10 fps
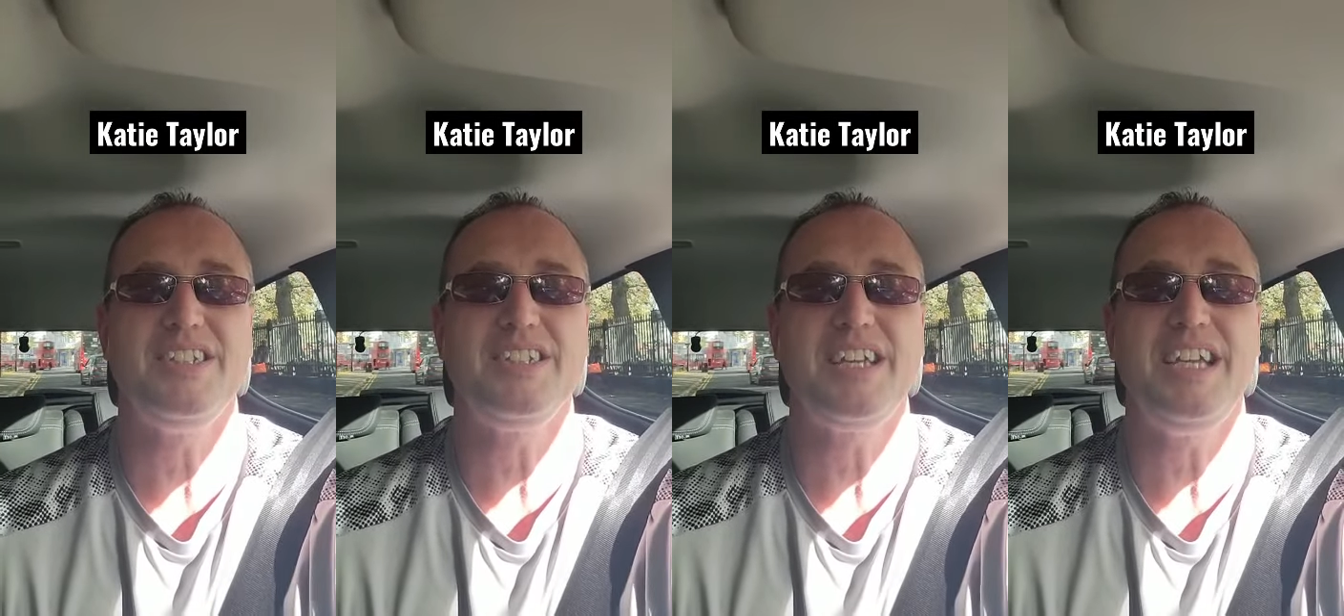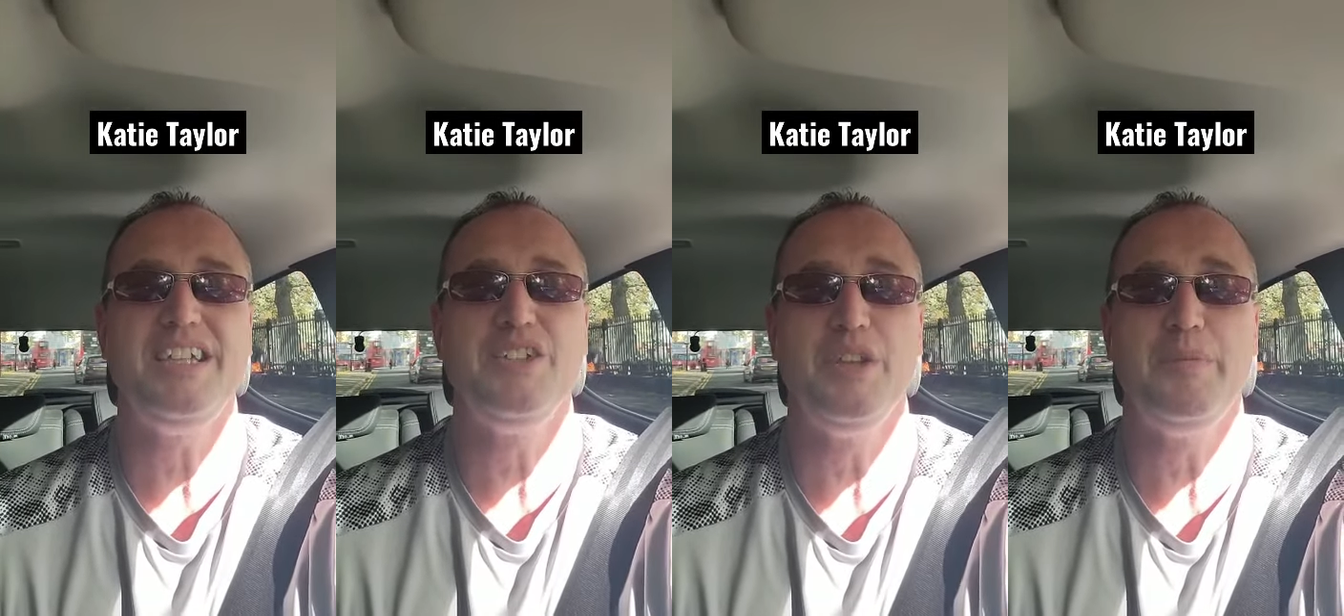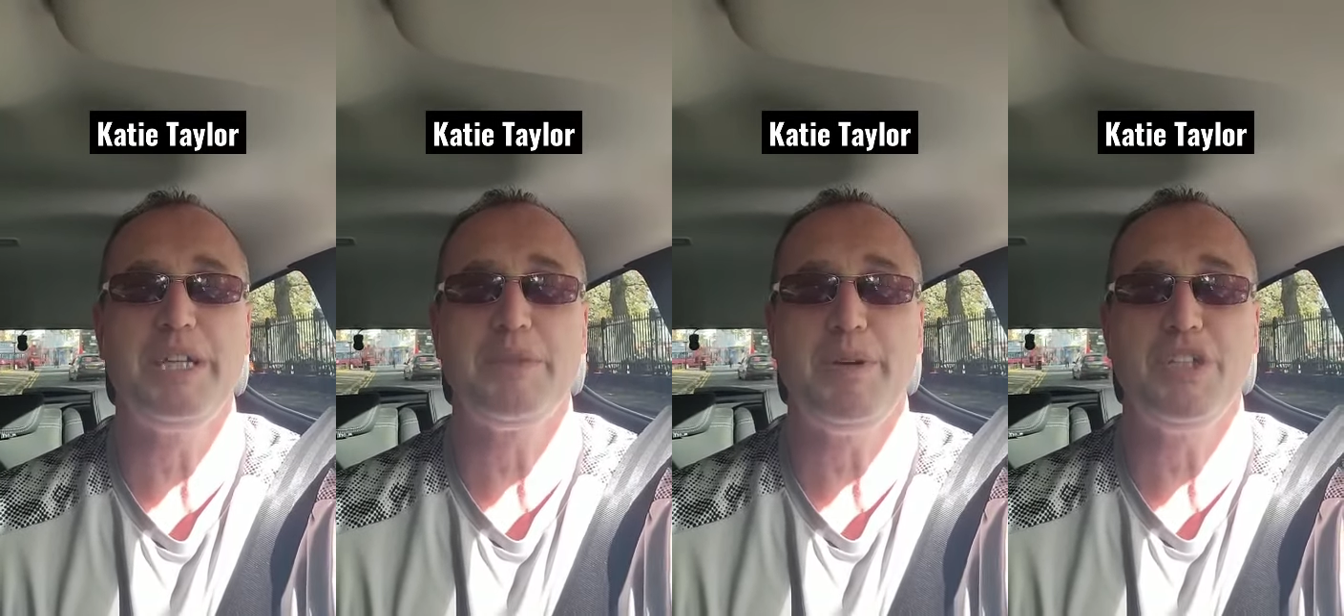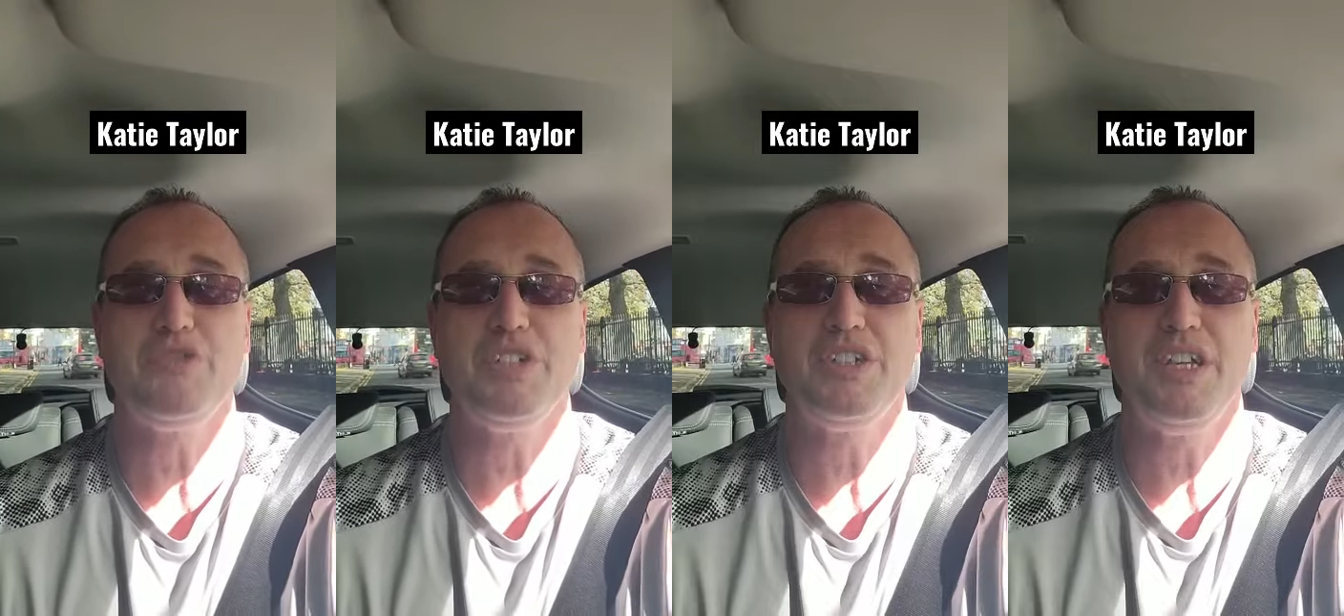Katie's not the biggest
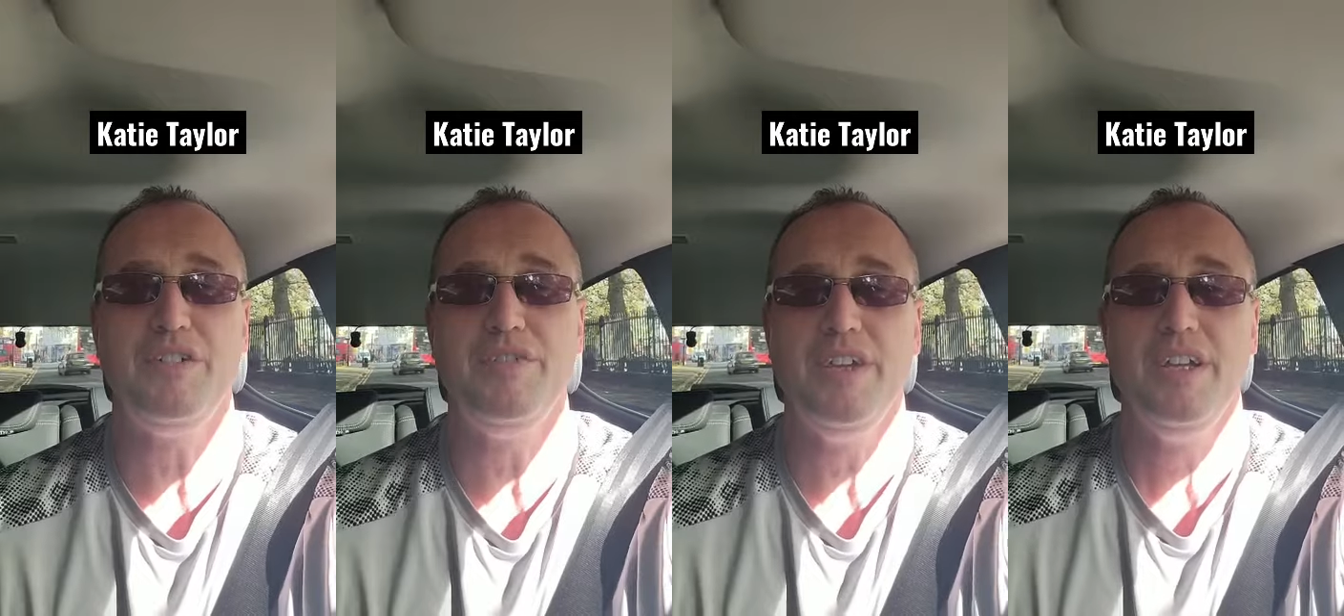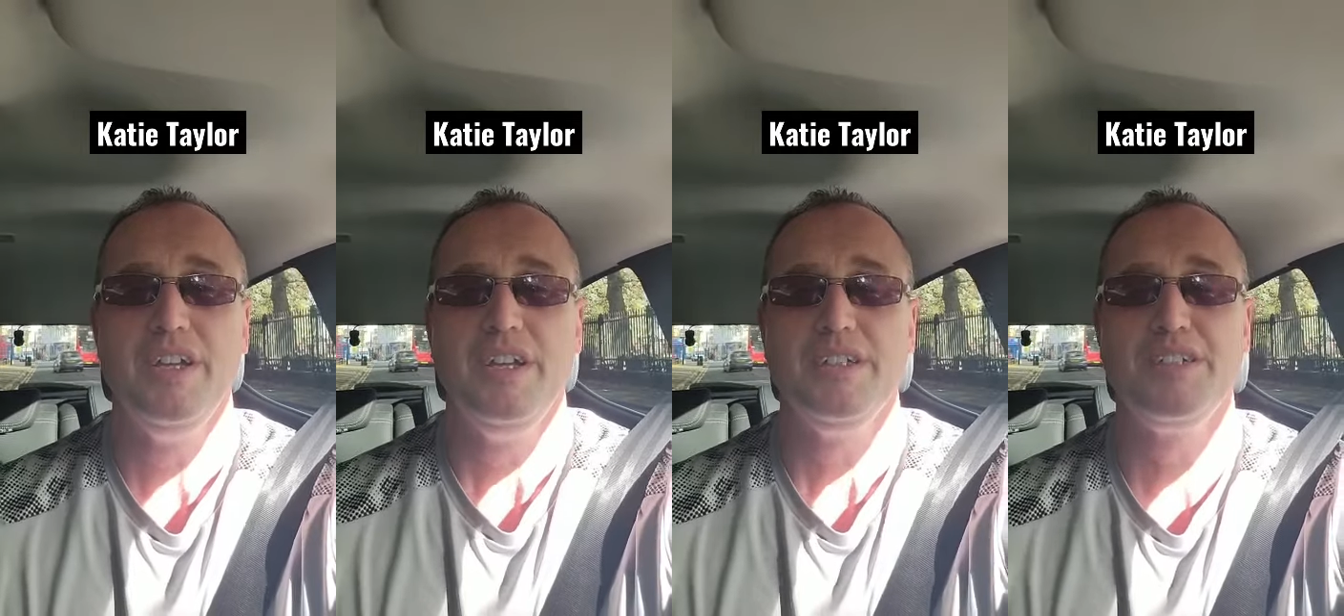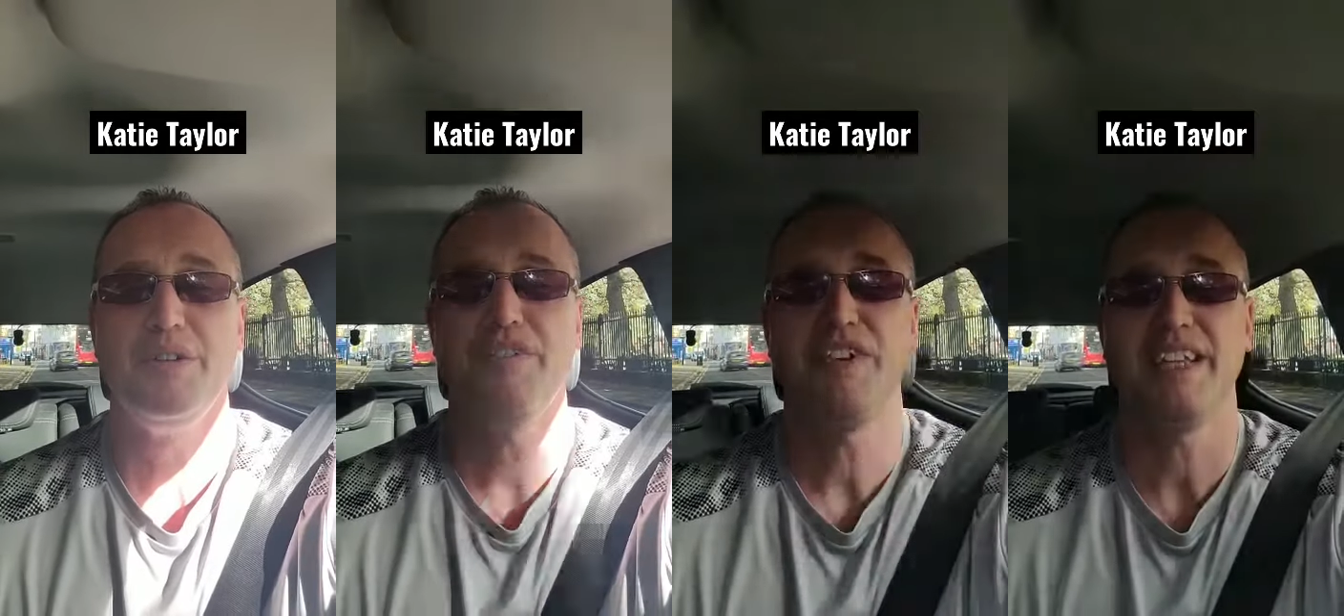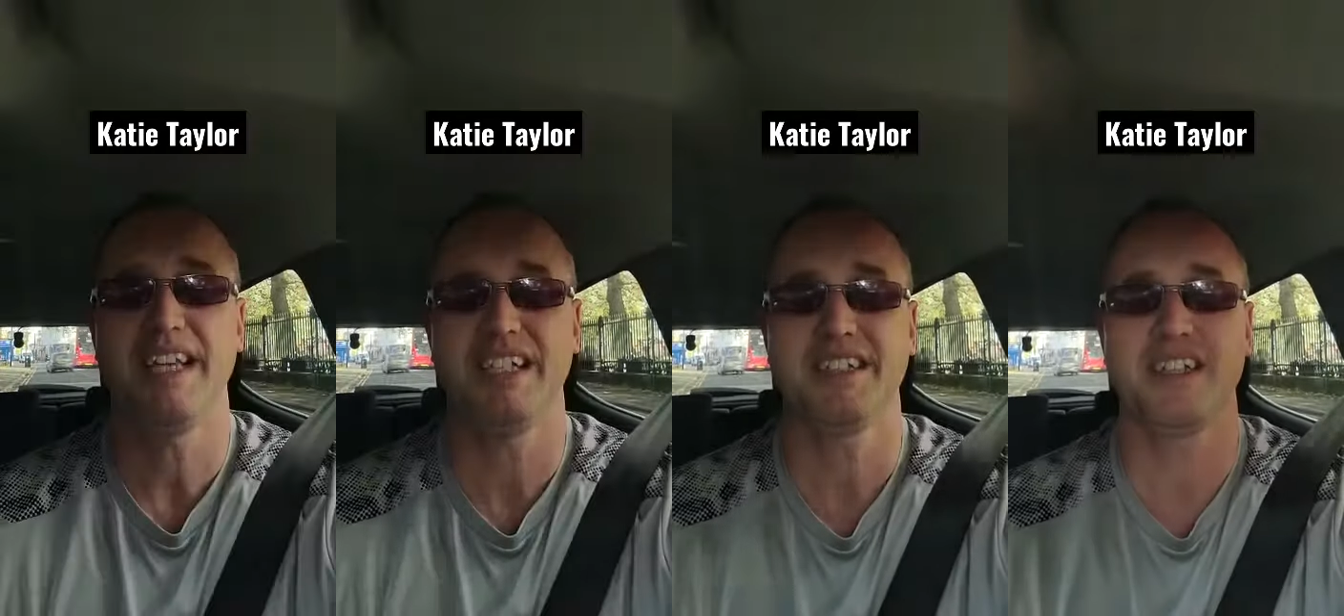puncher herself. So I think
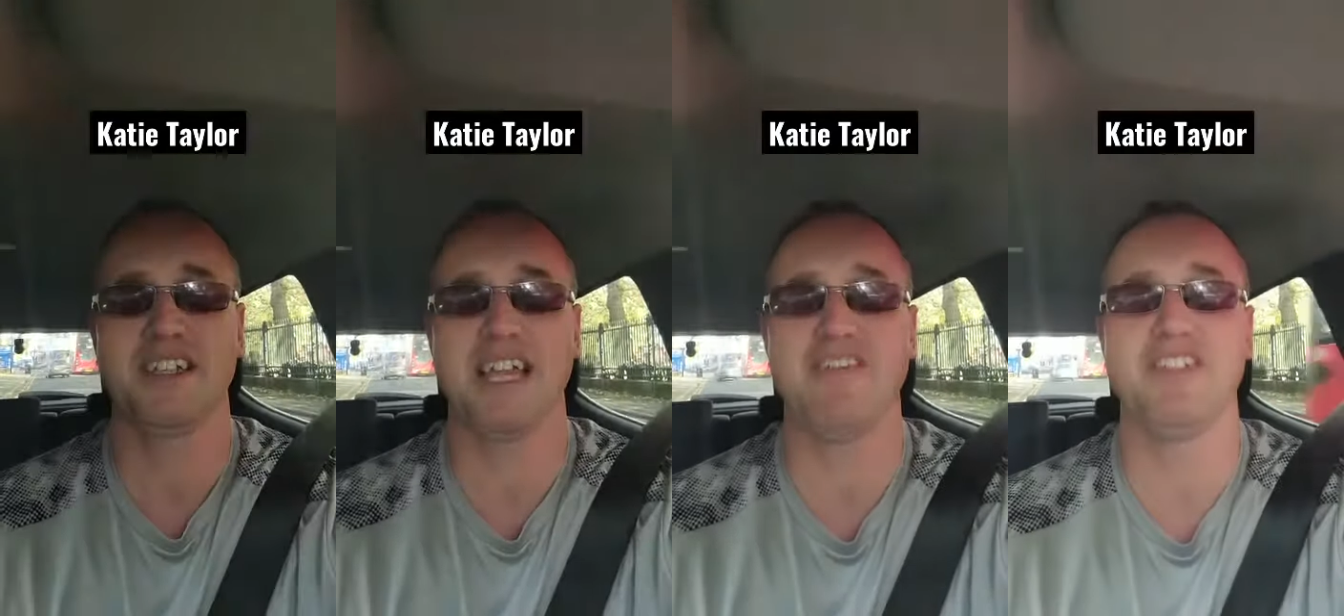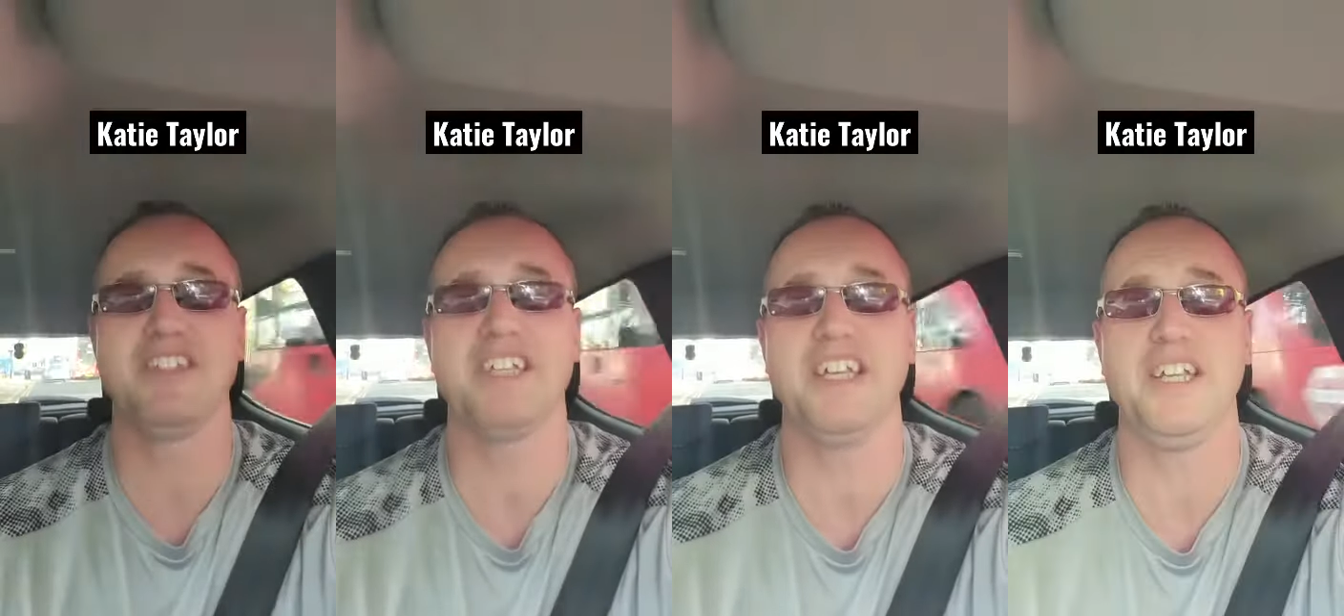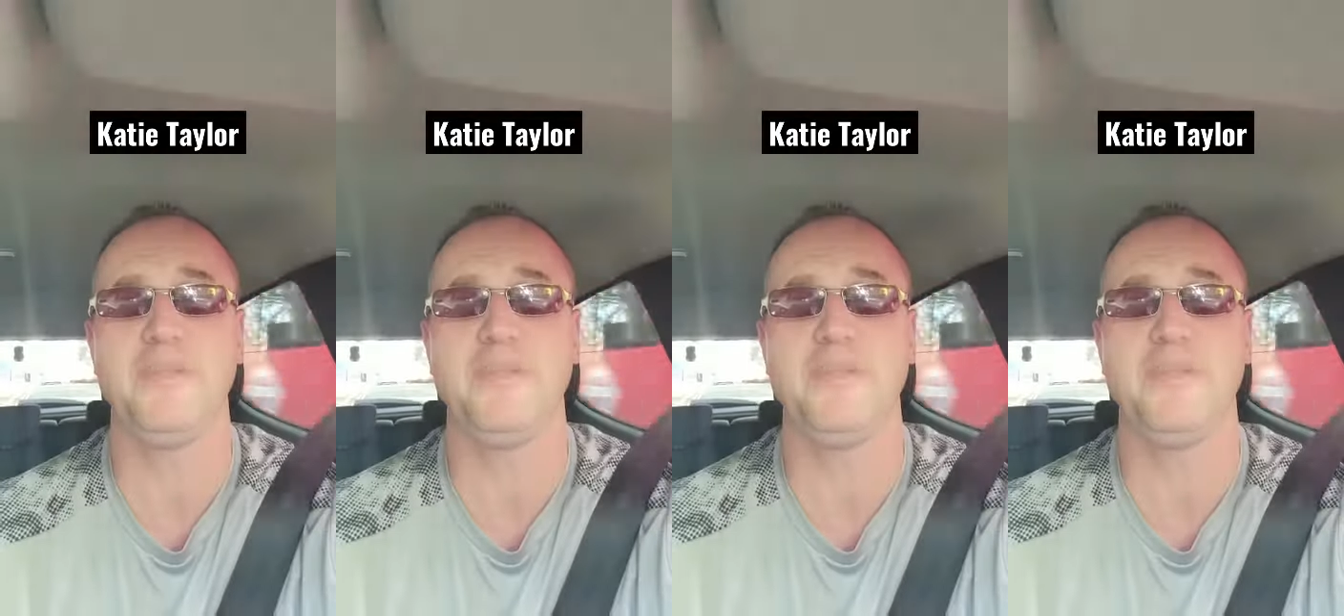that's a guaranteed